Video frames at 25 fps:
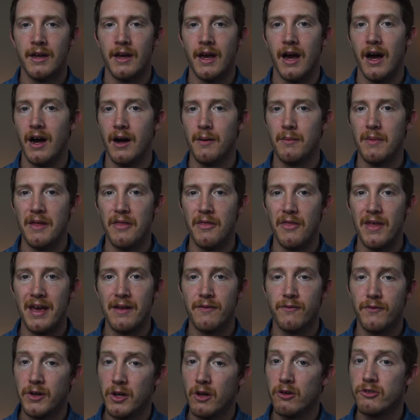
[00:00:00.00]
um,
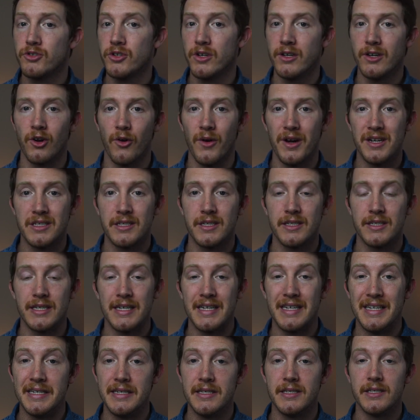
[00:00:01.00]
that Fadogia agrestis
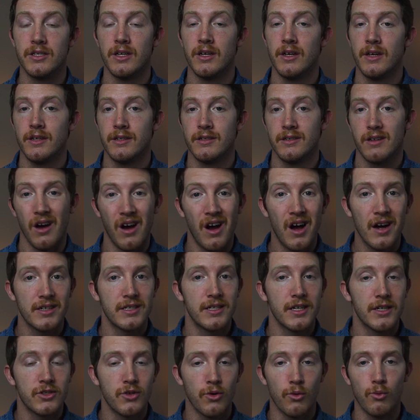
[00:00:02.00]
is
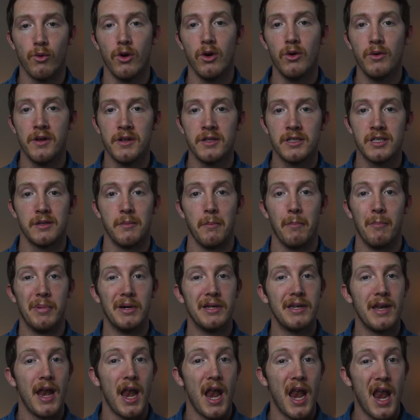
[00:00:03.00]
toxic to rodents
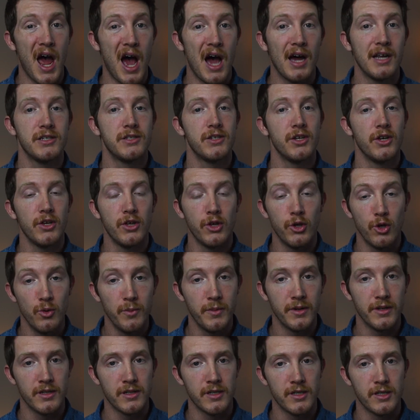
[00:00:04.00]
but not to
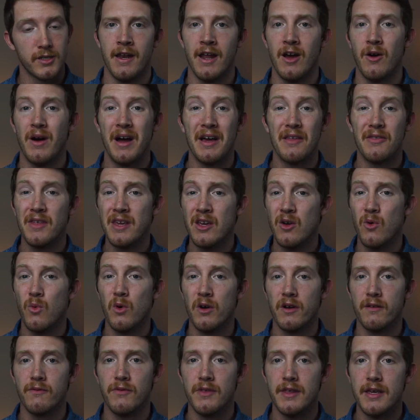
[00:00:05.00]
humans. Now, I think
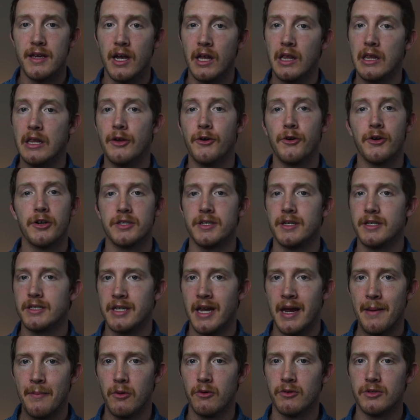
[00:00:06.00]
one of the clearest
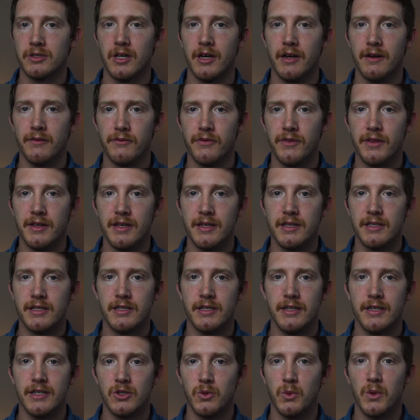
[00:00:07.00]
examples of this
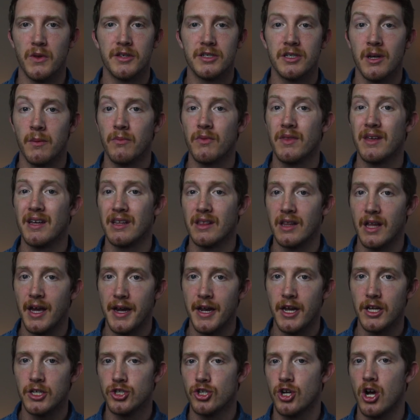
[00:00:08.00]
is with something
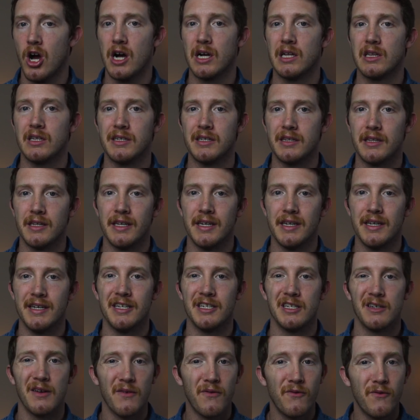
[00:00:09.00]
like chocolate that
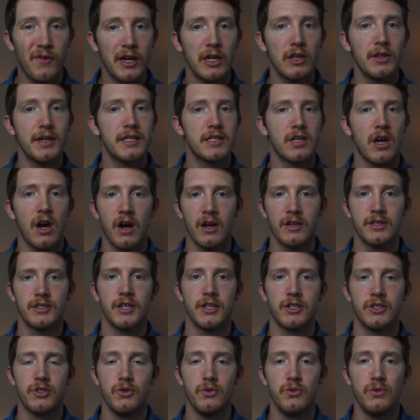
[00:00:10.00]
is fairly
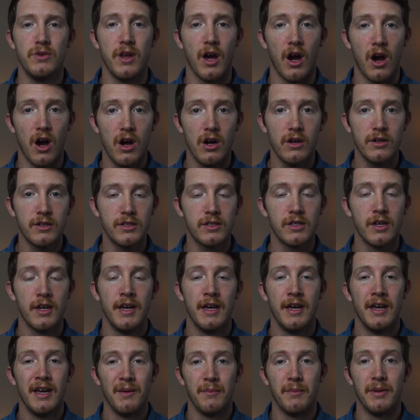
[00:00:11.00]
toxic to dogs
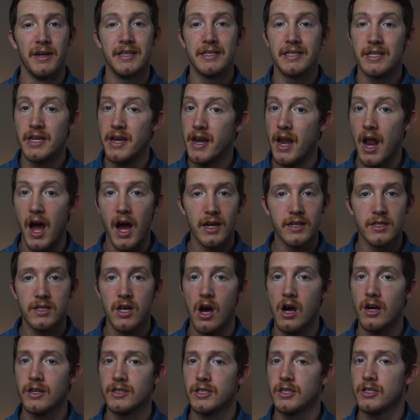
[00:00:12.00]
but is not
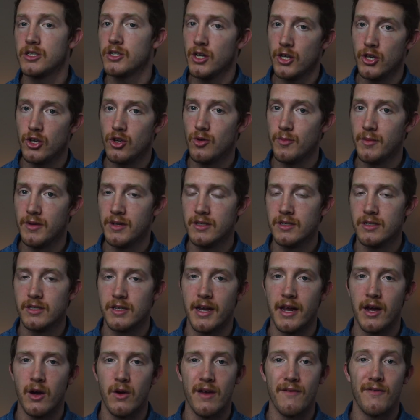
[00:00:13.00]
toxic to humans.
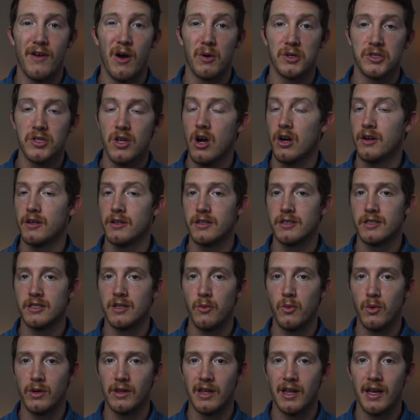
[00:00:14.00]
Now, if I was talking to
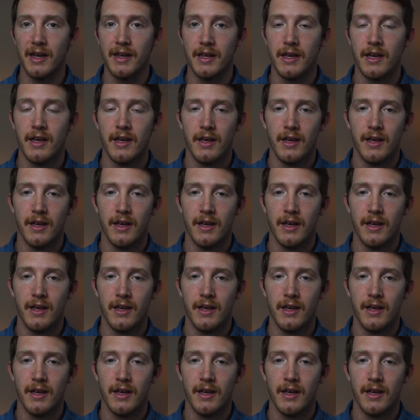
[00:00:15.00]
someone like